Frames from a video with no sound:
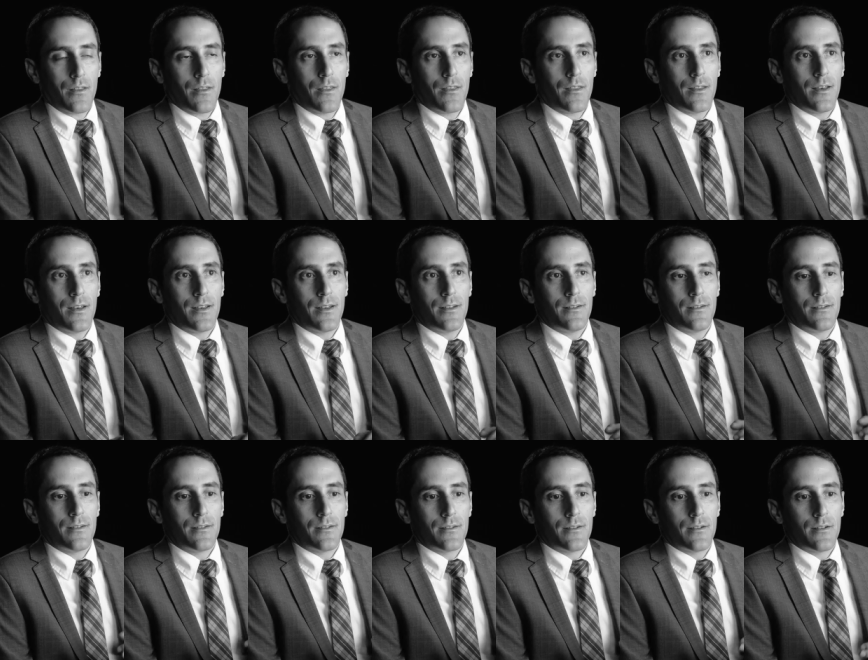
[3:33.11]
that
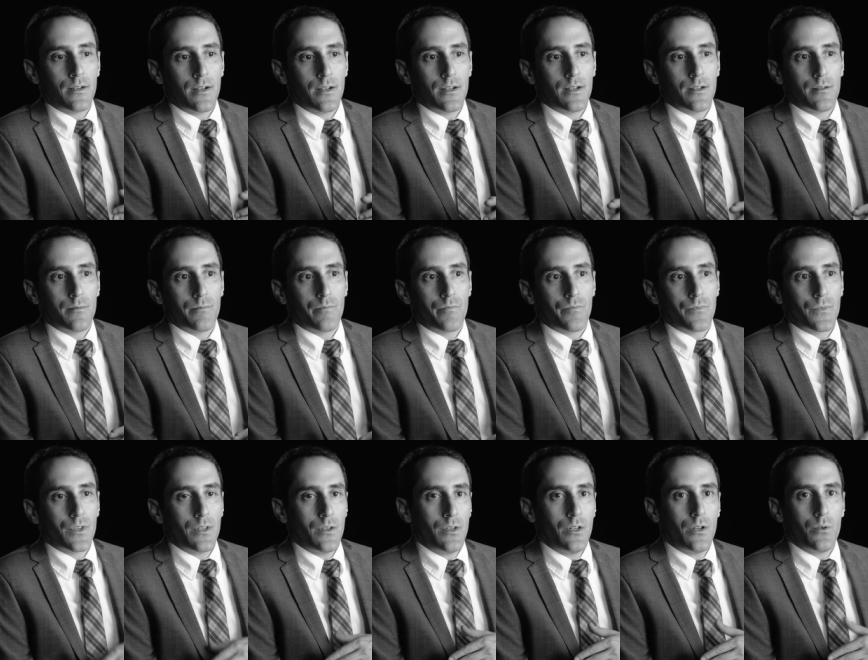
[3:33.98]

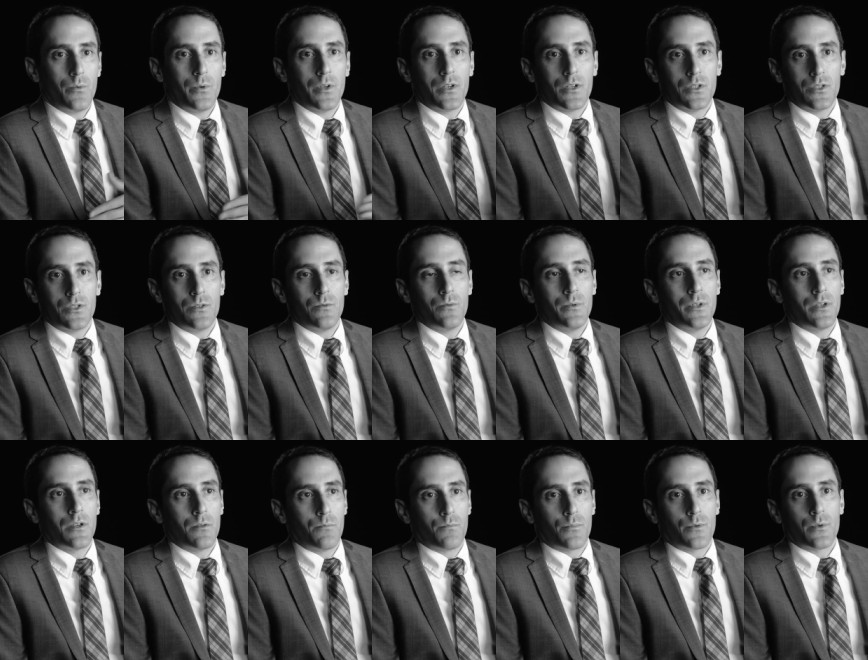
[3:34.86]
you know, we
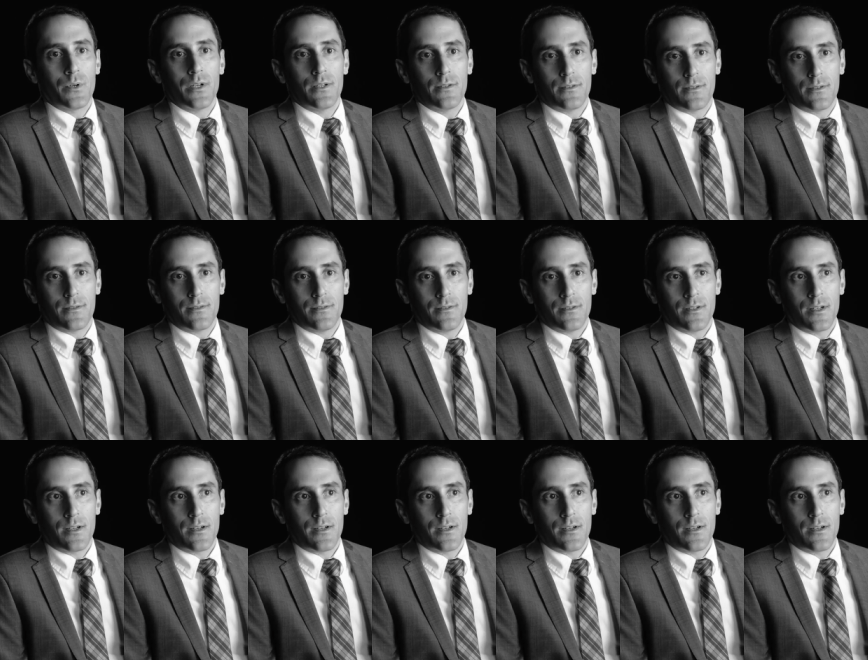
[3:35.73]
could print